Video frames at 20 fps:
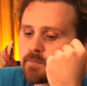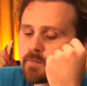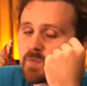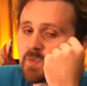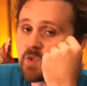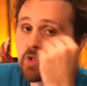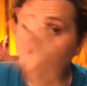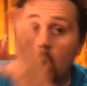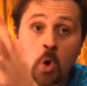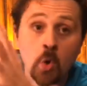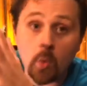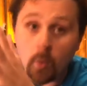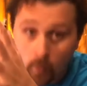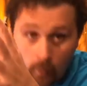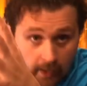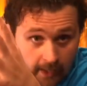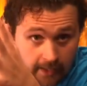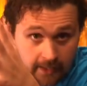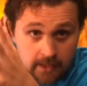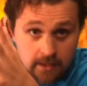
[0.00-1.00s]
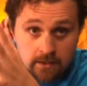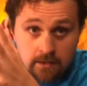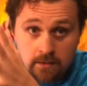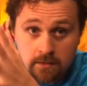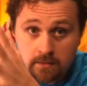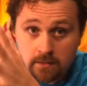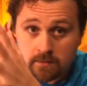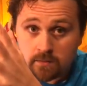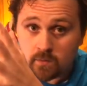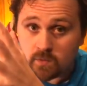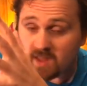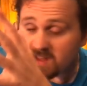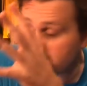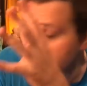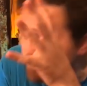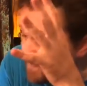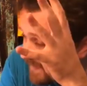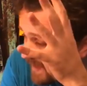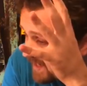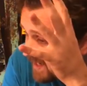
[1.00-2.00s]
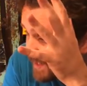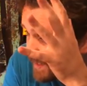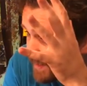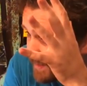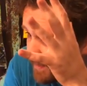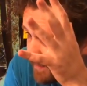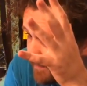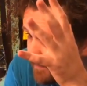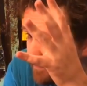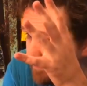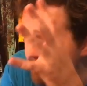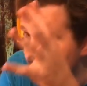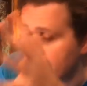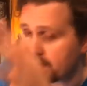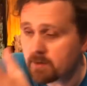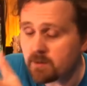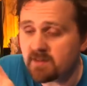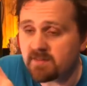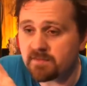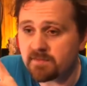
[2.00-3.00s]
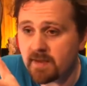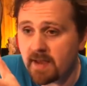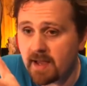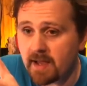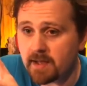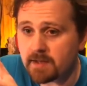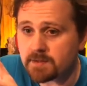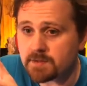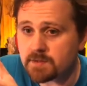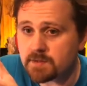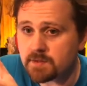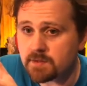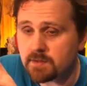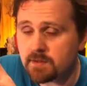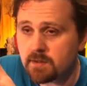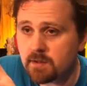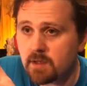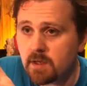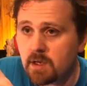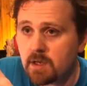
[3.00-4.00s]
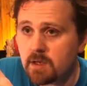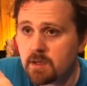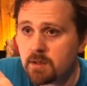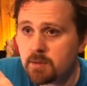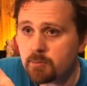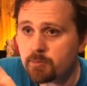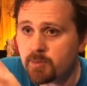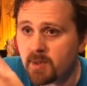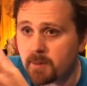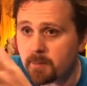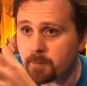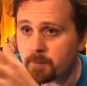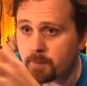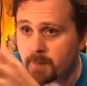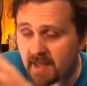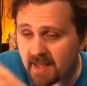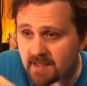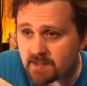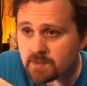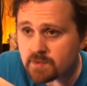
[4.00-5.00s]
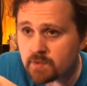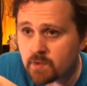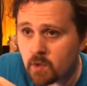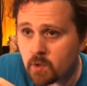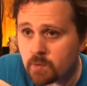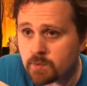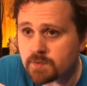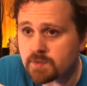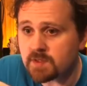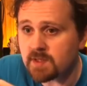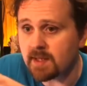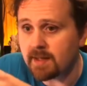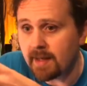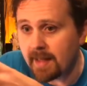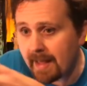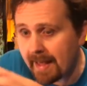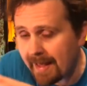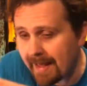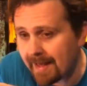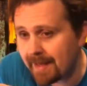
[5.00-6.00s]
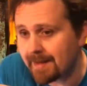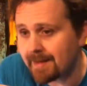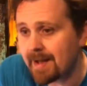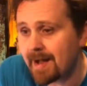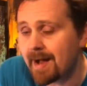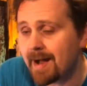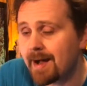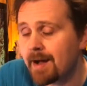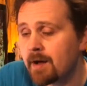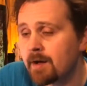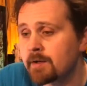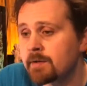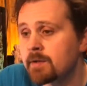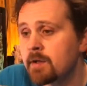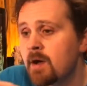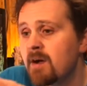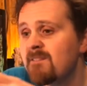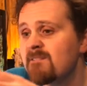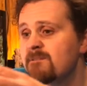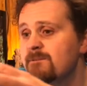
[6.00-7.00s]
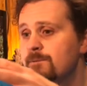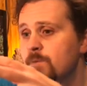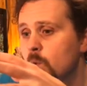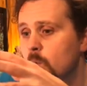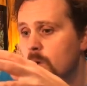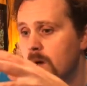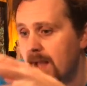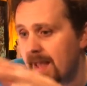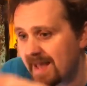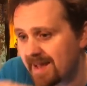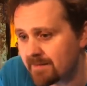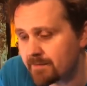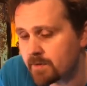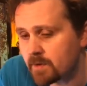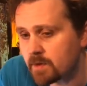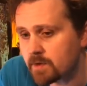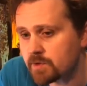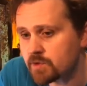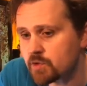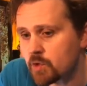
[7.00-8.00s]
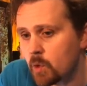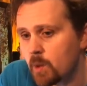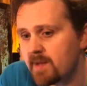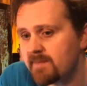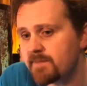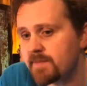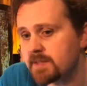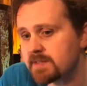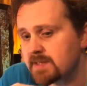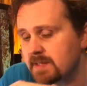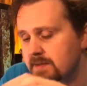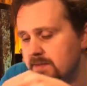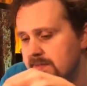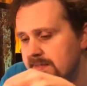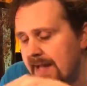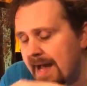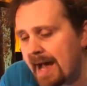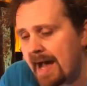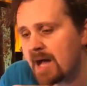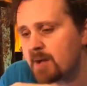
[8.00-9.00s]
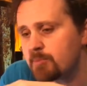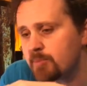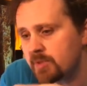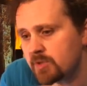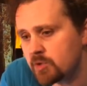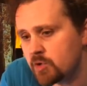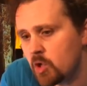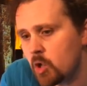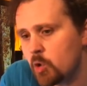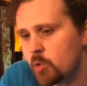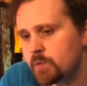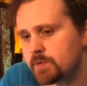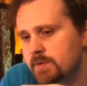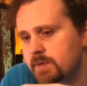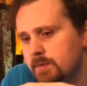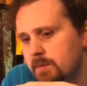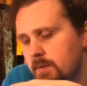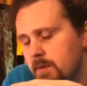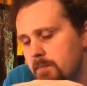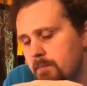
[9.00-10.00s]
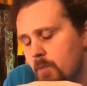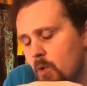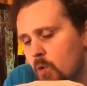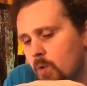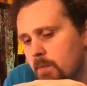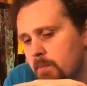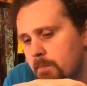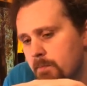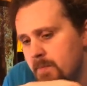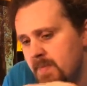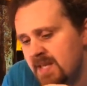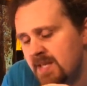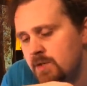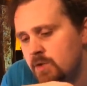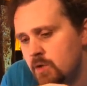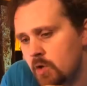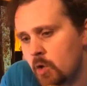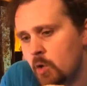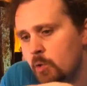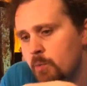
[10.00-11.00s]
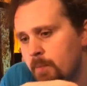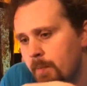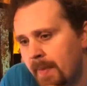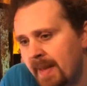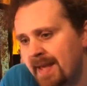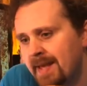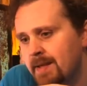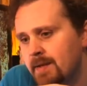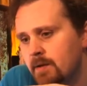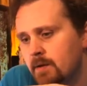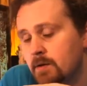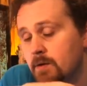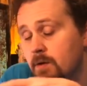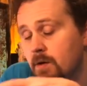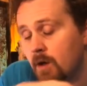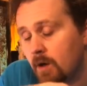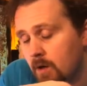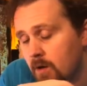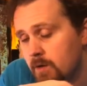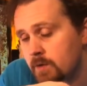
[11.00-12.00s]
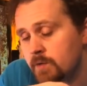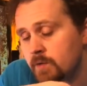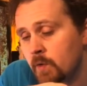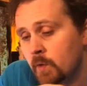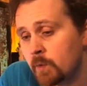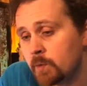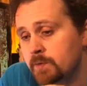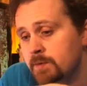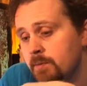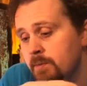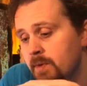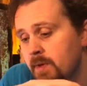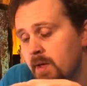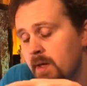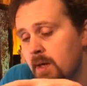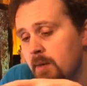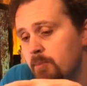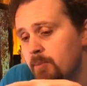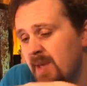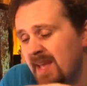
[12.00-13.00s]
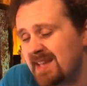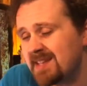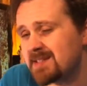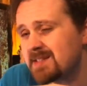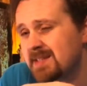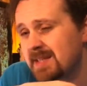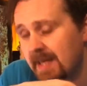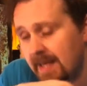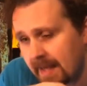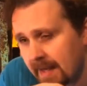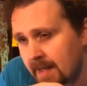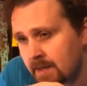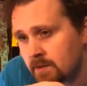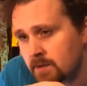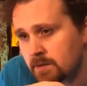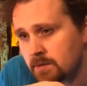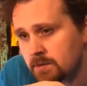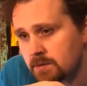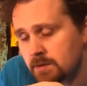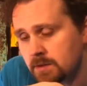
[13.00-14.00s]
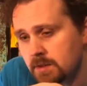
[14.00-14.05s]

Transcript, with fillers: go away. They fade very fast. But bass notes can hang on forever. So if it's a top note or mid note or heart note based candle,